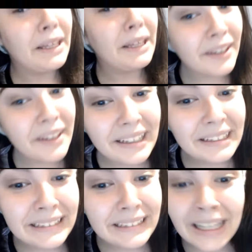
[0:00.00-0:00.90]

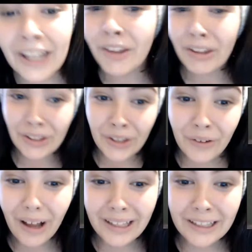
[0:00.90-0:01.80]
because
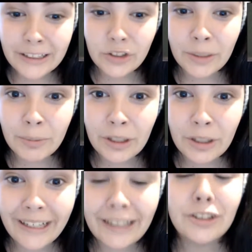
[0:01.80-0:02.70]
you are contributing